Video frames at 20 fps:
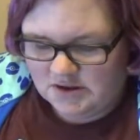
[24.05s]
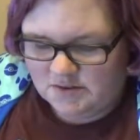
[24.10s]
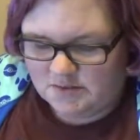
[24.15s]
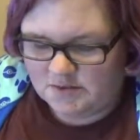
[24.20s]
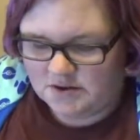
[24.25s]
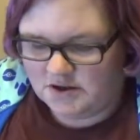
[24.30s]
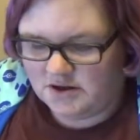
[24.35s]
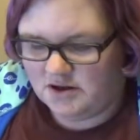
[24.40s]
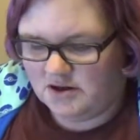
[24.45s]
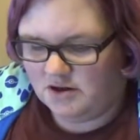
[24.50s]

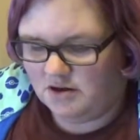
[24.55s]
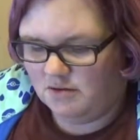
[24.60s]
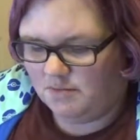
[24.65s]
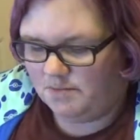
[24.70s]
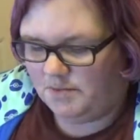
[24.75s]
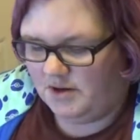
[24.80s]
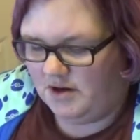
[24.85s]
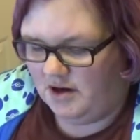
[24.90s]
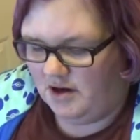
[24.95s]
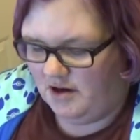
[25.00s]
we're gonna
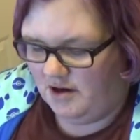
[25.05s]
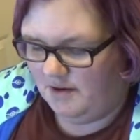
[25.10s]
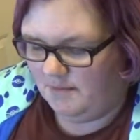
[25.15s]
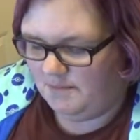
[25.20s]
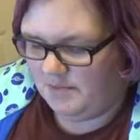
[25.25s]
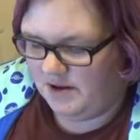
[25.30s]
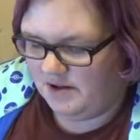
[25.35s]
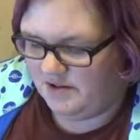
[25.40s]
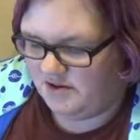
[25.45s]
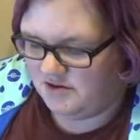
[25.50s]
open up
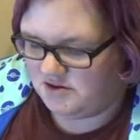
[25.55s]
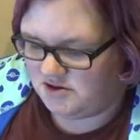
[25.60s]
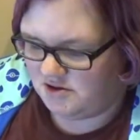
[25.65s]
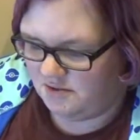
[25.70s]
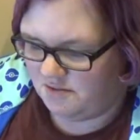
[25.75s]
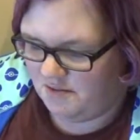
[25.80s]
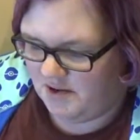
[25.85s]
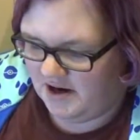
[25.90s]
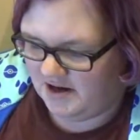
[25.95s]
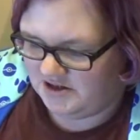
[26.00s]
the
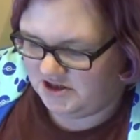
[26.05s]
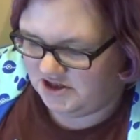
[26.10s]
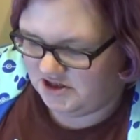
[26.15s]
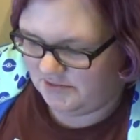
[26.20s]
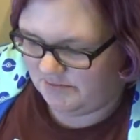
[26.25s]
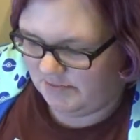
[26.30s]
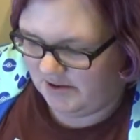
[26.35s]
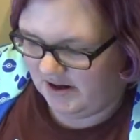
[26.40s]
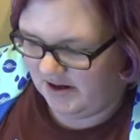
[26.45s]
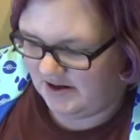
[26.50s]

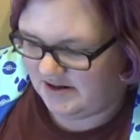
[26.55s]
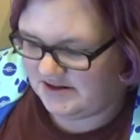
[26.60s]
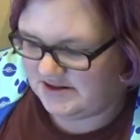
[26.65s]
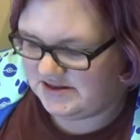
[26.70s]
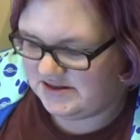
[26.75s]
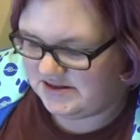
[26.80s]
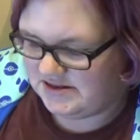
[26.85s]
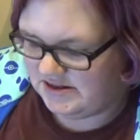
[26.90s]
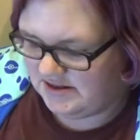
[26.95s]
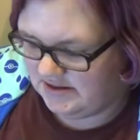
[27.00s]
Jirachi
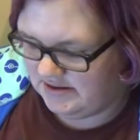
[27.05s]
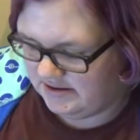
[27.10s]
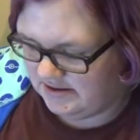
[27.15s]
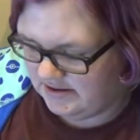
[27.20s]
box